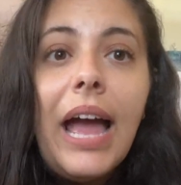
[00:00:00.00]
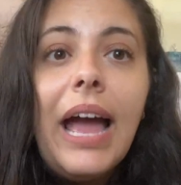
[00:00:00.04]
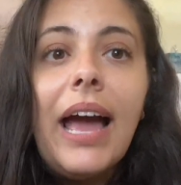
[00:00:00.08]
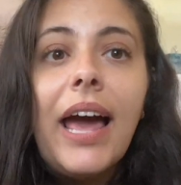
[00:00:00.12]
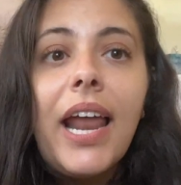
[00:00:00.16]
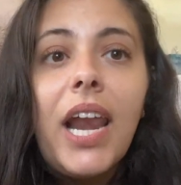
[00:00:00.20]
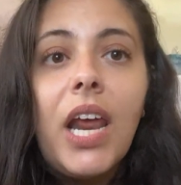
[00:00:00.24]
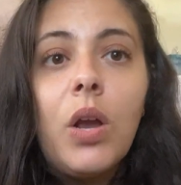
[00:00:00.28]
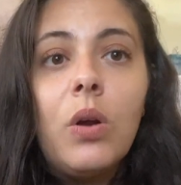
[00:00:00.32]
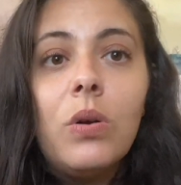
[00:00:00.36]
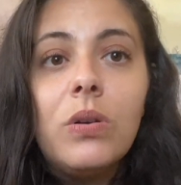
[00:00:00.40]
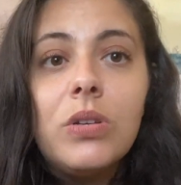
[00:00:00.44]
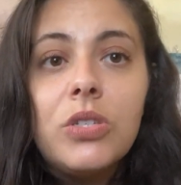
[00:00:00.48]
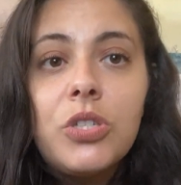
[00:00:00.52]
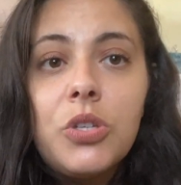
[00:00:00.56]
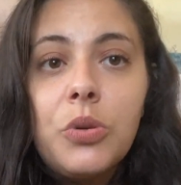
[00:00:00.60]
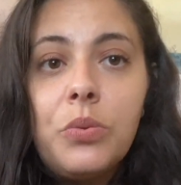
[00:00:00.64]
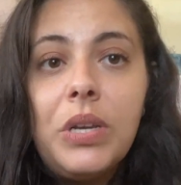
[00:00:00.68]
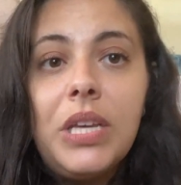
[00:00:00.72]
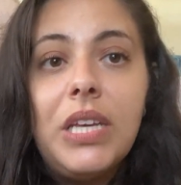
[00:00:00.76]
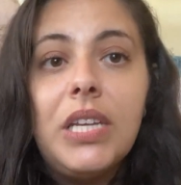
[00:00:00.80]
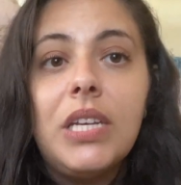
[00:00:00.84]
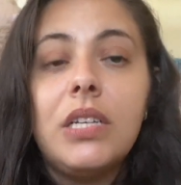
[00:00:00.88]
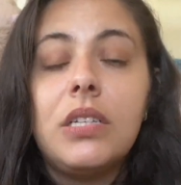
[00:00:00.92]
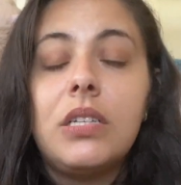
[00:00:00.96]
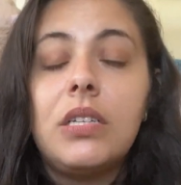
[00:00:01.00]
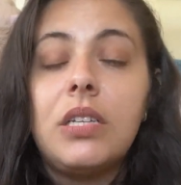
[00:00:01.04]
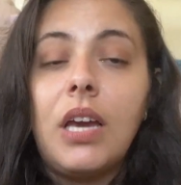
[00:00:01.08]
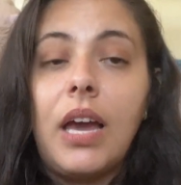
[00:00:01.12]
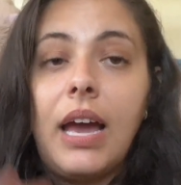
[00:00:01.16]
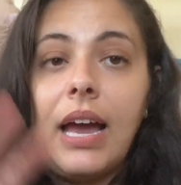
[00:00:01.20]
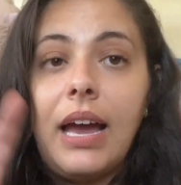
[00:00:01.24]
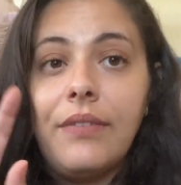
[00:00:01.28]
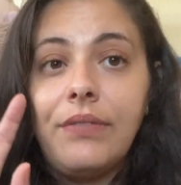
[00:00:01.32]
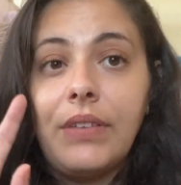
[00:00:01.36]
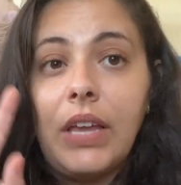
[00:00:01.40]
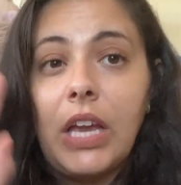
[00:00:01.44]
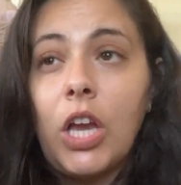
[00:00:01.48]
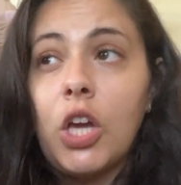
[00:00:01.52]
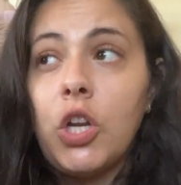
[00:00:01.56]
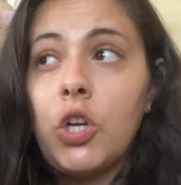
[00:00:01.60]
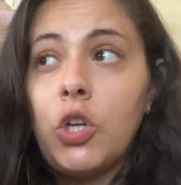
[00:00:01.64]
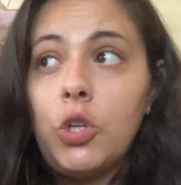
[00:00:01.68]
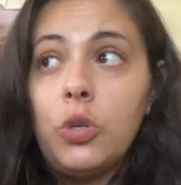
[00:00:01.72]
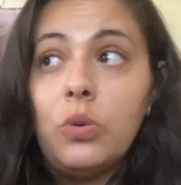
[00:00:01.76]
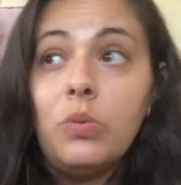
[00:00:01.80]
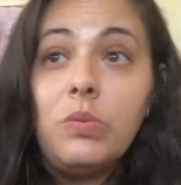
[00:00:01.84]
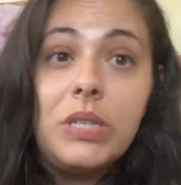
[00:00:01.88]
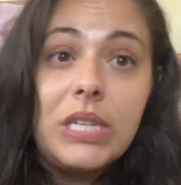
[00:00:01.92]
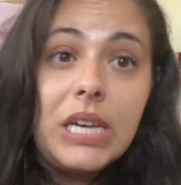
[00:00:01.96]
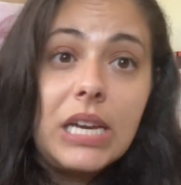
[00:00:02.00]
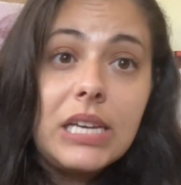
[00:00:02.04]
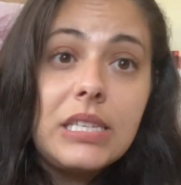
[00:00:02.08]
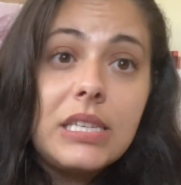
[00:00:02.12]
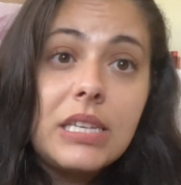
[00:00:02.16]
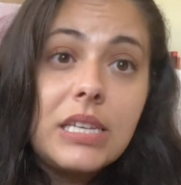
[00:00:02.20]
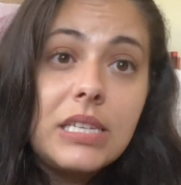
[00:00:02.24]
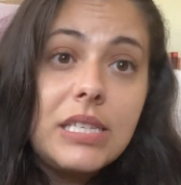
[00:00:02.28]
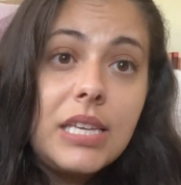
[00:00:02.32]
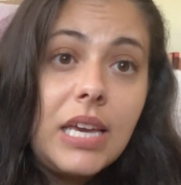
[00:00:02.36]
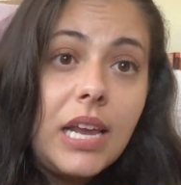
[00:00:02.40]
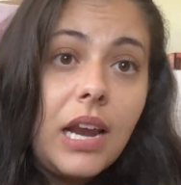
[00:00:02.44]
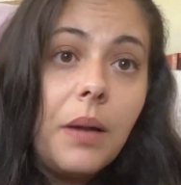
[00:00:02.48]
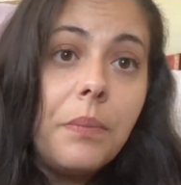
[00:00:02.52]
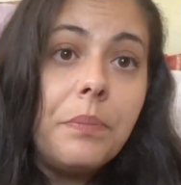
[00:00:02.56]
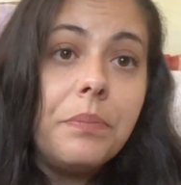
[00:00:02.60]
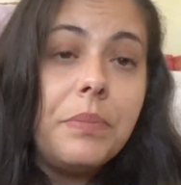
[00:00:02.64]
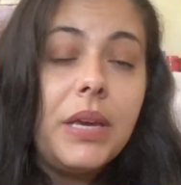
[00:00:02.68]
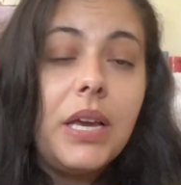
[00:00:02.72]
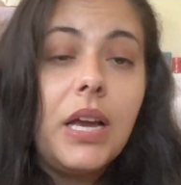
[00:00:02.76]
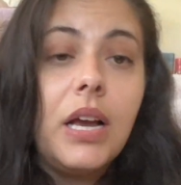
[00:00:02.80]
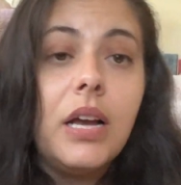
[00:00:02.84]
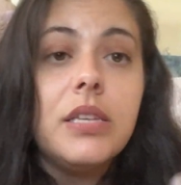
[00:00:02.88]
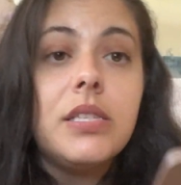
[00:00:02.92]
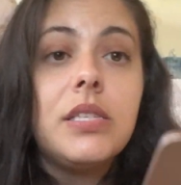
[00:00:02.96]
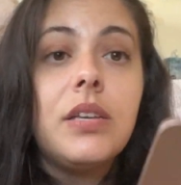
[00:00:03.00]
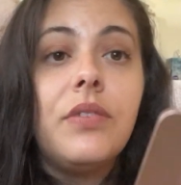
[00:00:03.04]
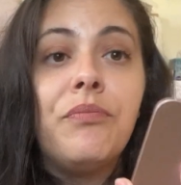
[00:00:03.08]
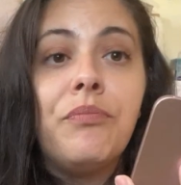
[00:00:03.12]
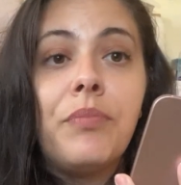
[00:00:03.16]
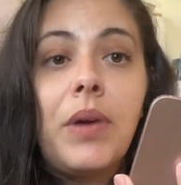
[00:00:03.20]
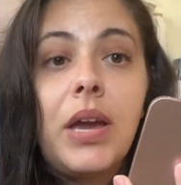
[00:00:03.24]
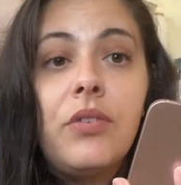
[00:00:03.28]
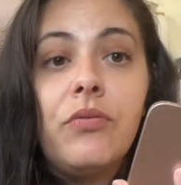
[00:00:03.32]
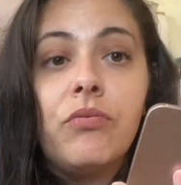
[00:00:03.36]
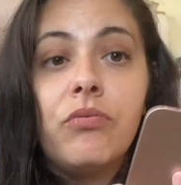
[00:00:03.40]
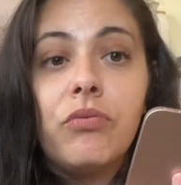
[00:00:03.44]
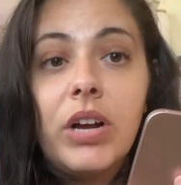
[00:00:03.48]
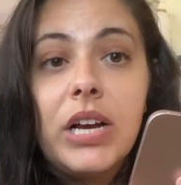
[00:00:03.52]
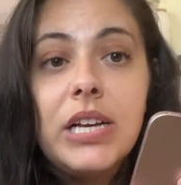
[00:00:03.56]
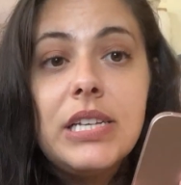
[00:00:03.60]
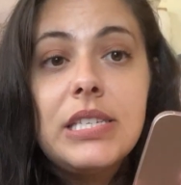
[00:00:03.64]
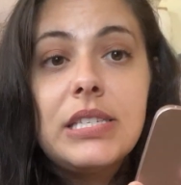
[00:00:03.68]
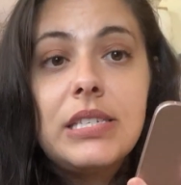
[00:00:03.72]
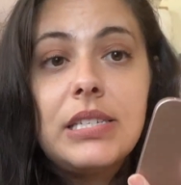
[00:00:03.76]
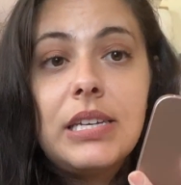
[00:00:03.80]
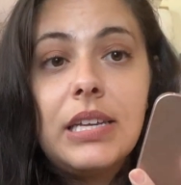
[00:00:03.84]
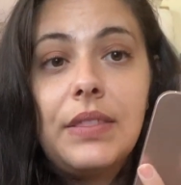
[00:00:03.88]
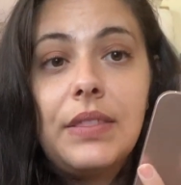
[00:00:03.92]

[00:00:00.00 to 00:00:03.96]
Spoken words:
and I also needed to have like a new desk set up because of my wrist and